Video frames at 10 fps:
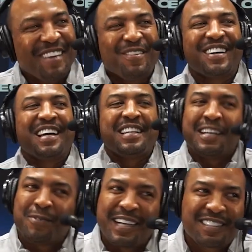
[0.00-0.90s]
We're getting
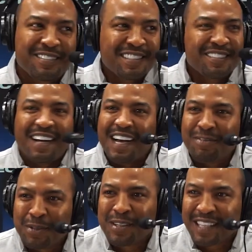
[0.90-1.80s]
there. Rates are still high,
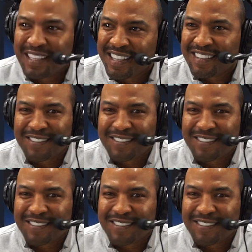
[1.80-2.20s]
but we're getting there.